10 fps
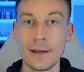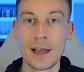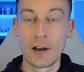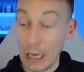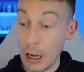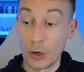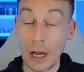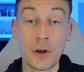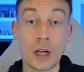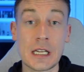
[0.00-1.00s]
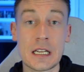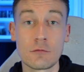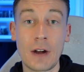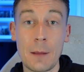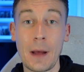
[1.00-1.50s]
You're like, okay, we've got a decent
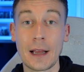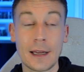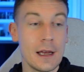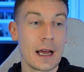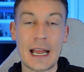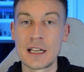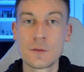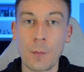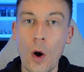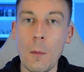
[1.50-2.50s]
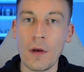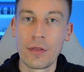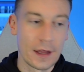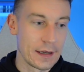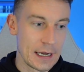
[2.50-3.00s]
right back against Bournemouth,
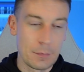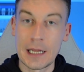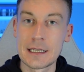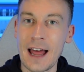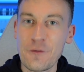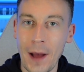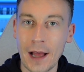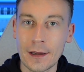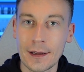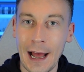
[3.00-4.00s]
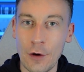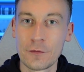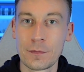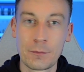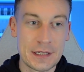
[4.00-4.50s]
and then he plays left back out
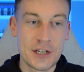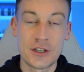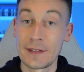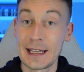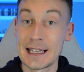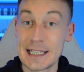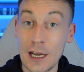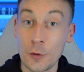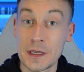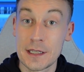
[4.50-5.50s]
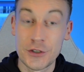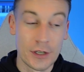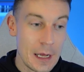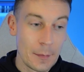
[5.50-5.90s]
of position in the Cancelo position.